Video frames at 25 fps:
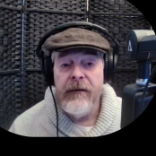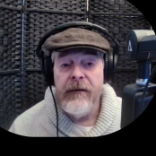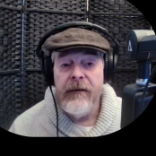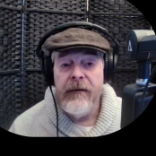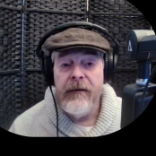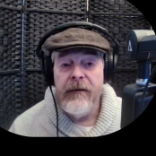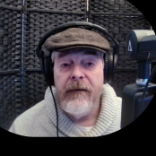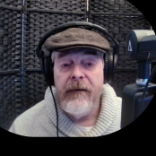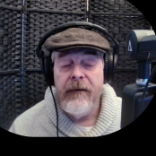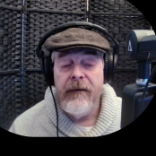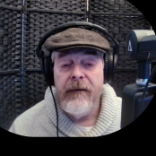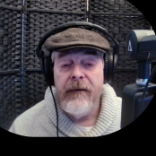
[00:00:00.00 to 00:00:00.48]

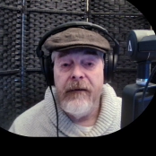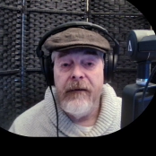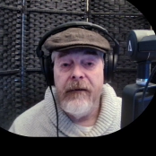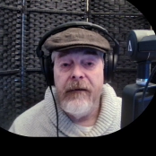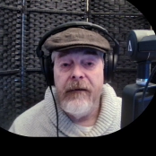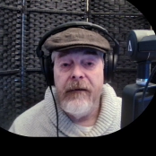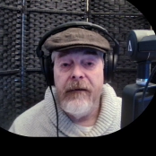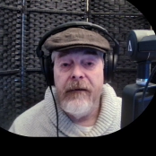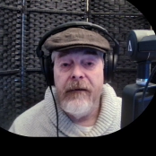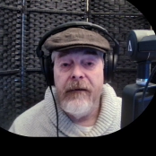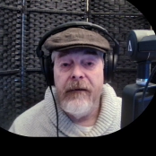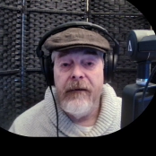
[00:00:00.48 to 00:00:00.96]

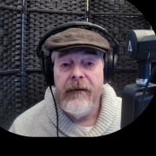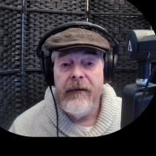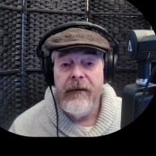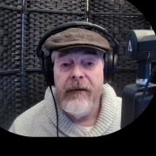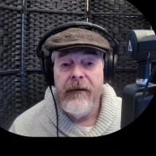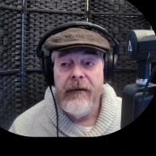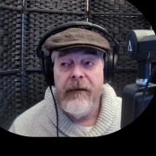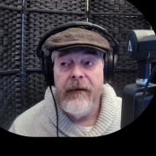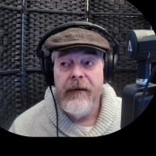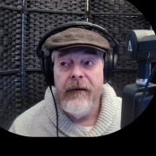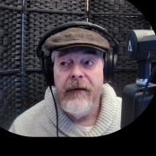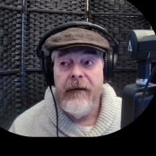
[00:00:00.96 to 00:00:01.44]

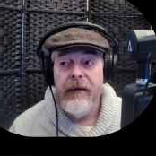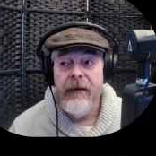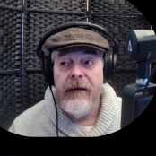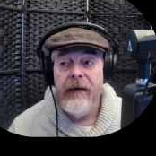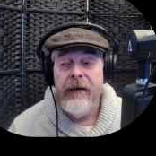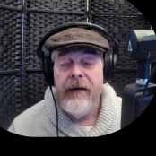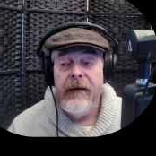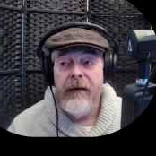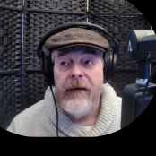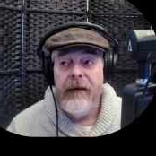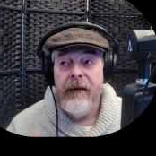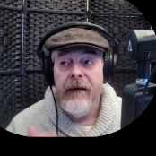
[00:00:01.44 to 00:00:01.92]

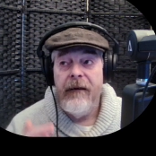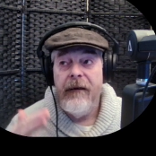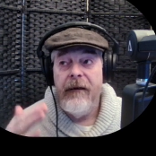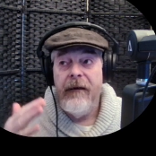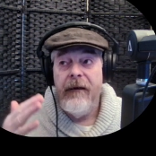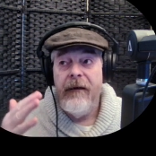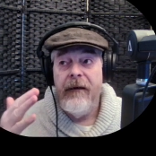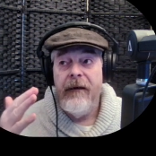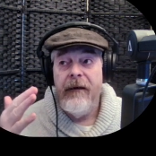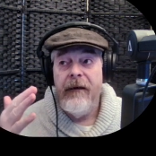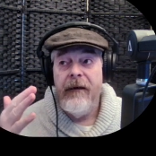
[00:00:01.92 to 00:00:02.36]
Nothing is said.